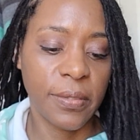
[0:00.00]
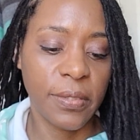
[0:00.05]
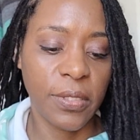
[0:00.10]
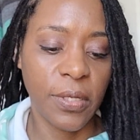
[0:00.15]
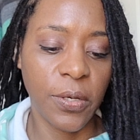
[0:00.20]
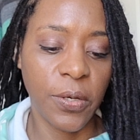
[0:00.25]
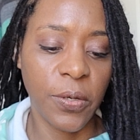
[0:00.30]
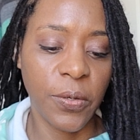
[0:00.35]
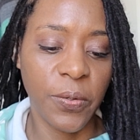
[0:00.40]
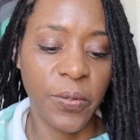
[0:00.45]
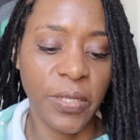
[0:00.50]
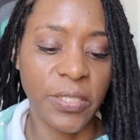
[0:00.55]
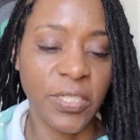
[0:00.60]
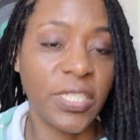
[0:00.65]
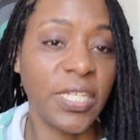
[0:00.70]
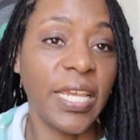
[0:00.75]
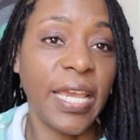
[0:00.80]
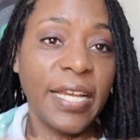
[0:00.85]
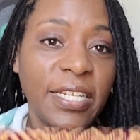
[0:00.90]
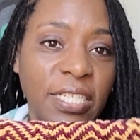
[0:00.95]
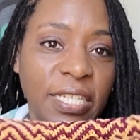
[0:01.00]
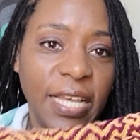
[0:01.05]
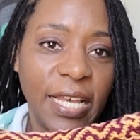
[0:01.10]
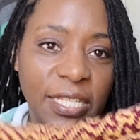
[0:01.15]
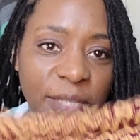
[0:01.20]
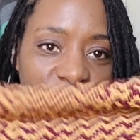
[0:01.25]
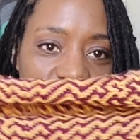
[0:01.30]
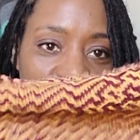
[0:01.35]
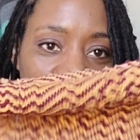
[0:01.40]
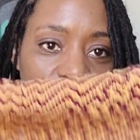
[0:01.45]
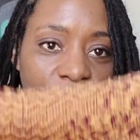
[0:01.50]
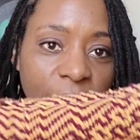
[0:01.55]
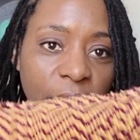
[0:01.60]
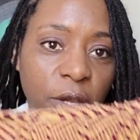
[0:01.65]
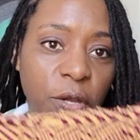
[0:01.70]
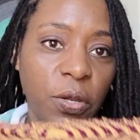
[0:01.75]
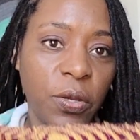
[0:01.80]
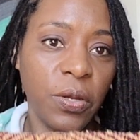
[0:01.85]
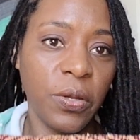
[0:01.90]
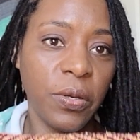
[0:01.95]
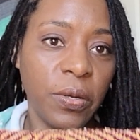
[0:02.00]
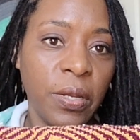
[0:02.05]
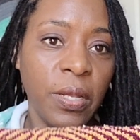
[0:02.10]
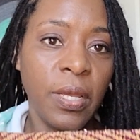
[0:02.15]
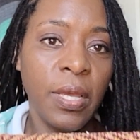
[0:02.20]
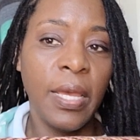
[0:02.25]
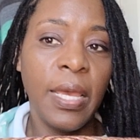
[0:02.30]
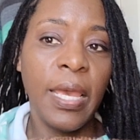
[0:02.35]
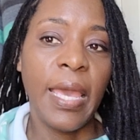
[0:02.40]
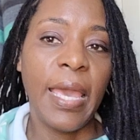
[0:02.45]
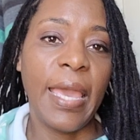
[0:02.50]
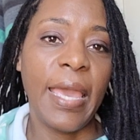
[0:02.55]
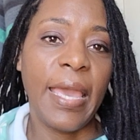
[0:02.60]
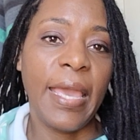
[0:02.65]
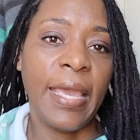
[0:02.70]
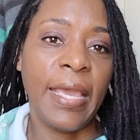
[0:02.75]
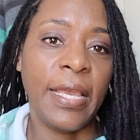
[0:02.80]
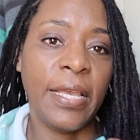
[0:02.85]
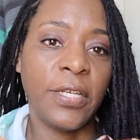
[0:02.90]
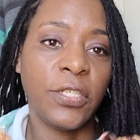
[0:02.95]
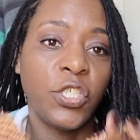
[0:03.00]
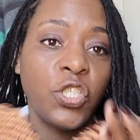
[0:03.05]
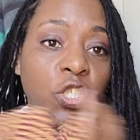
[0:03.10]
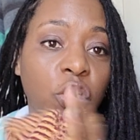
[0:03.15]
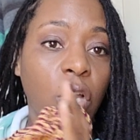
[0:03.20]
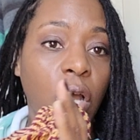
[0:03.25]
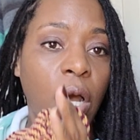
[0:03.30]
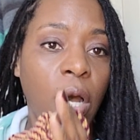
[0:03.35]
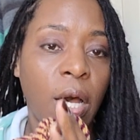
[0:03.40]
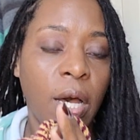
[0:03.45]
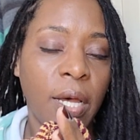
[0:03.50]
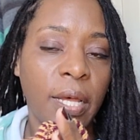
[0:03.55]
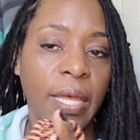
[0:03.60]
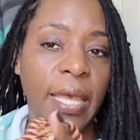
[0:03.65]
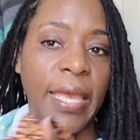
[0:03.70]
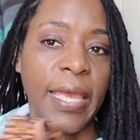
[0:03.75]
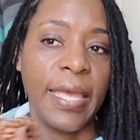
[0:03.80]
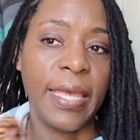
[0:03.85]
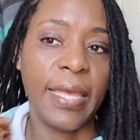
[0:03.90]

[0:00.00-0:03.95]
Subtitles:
So, because she actually asked me to make her a shawl,